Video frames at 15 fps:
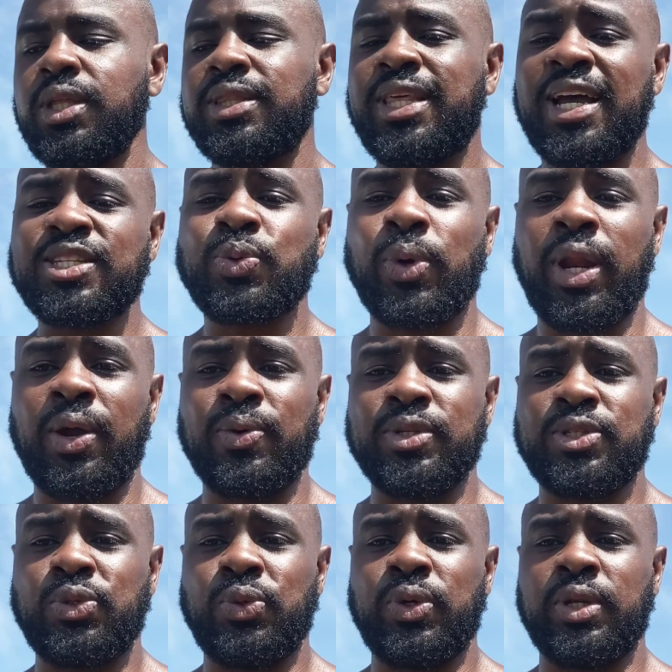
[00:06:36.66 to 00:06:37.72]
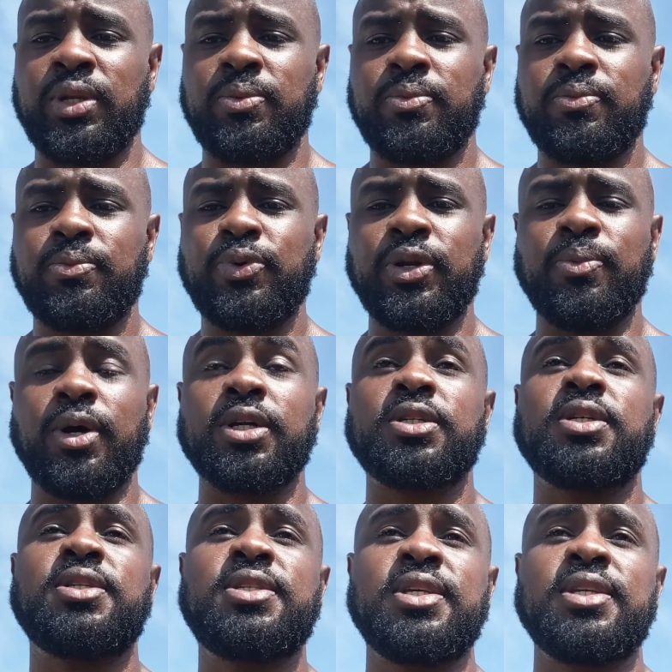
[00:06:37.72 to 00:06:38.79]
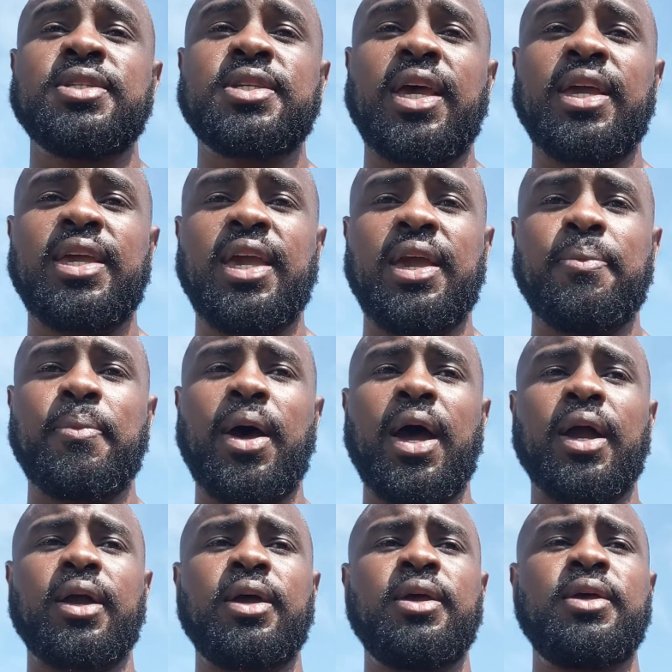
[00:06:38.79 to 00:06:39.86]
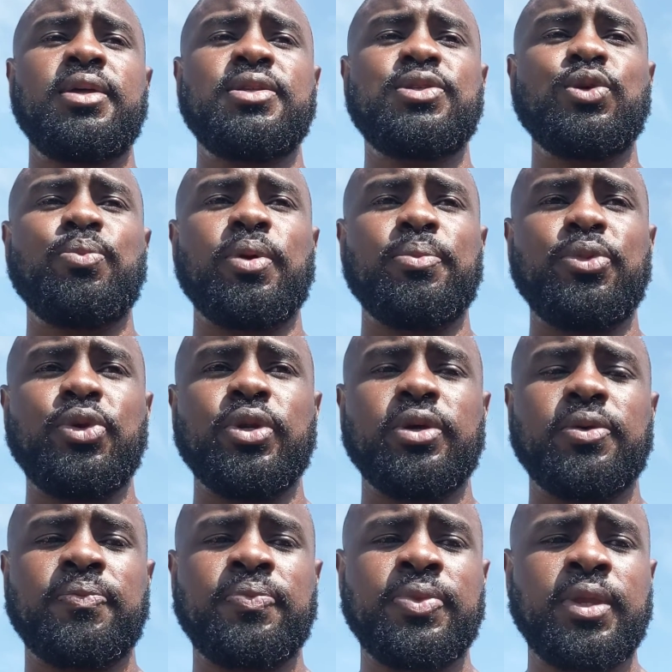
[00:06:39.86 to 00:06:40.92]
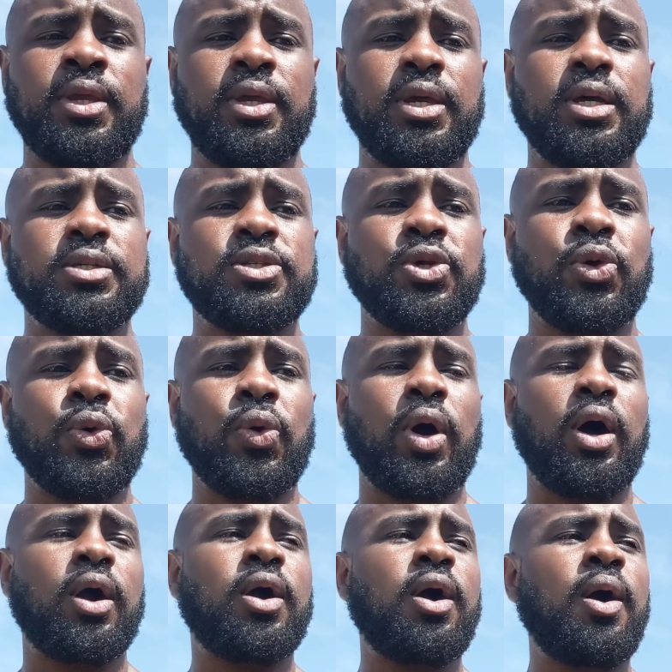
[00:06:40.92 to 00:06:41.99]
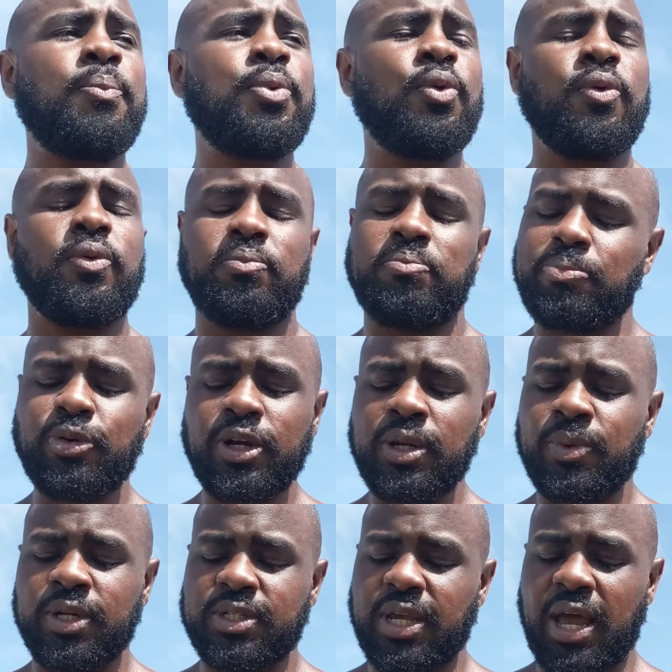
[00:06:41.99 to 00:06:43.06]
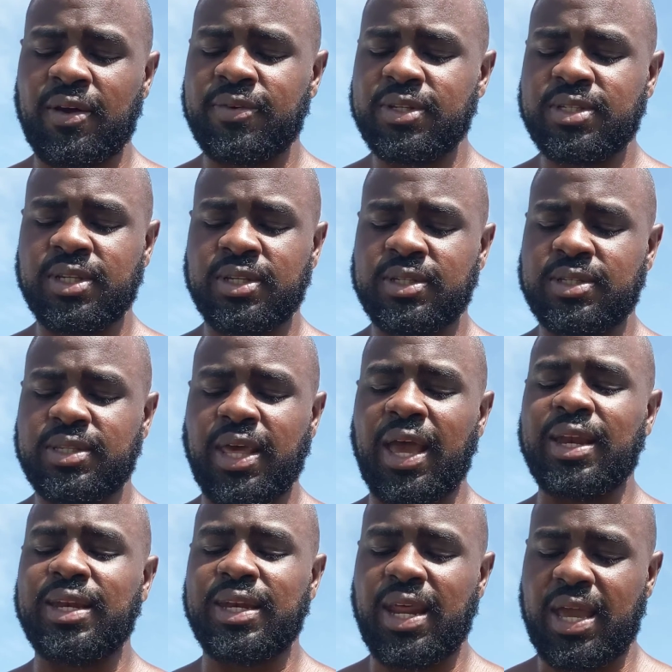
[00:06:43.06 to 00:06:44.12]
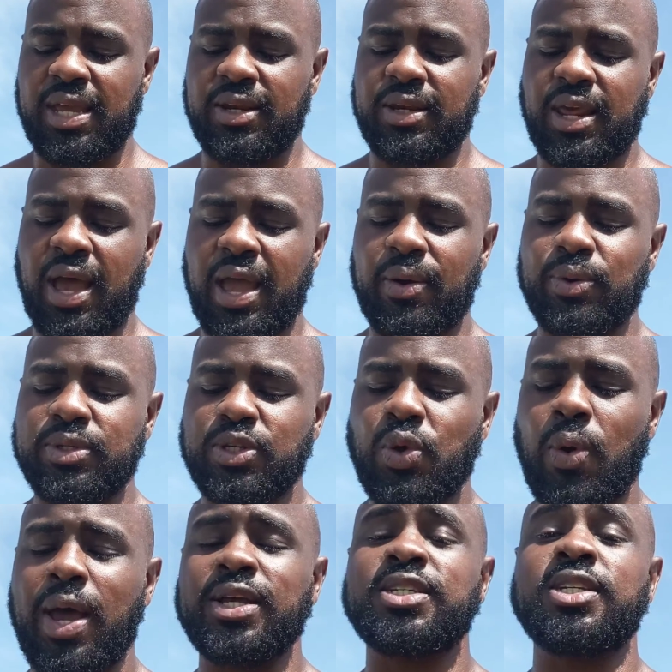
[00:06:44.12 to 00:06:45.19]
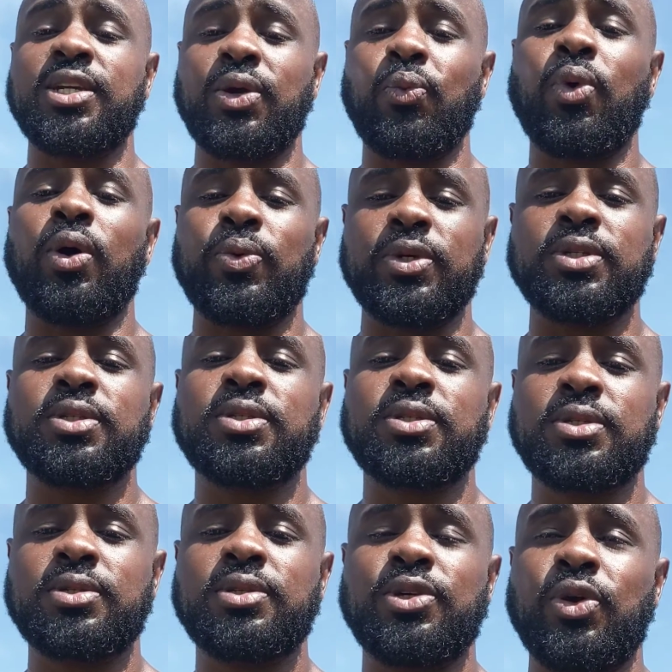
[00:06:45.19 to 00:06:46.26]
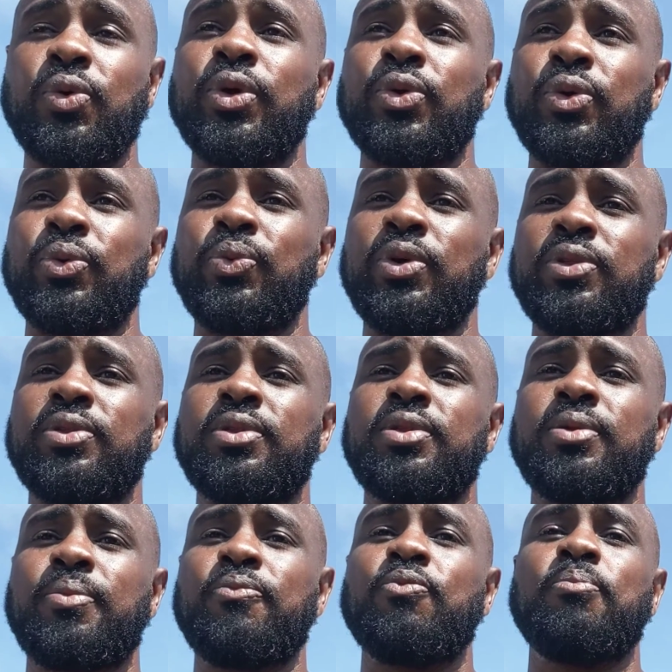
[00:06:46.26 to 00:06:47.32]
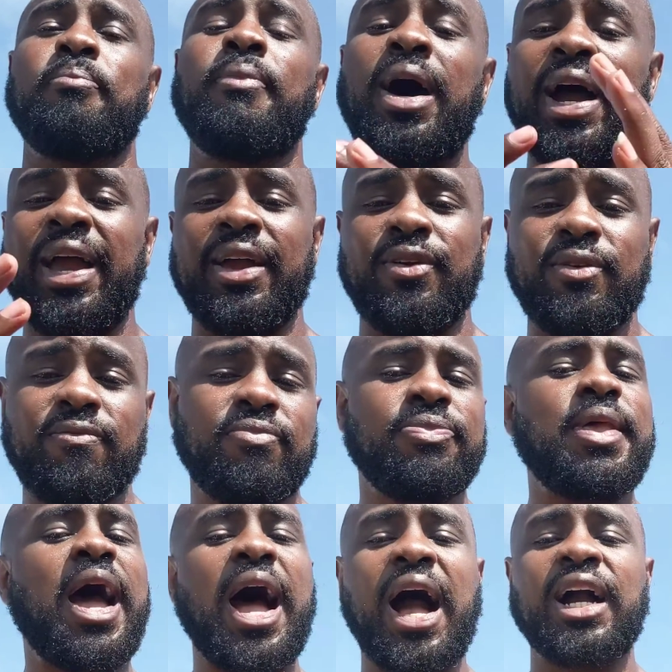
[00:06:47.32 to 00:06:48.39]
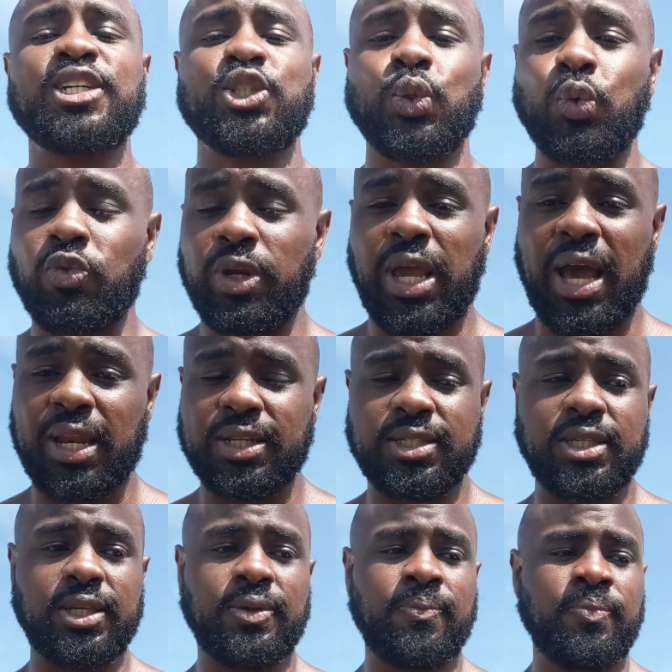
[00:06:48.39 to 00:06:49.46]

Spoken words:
that's what I was doing pretty much since I came back to Bermuda. So pretty much ever since that night, I was questioning what was going on with my actual reality.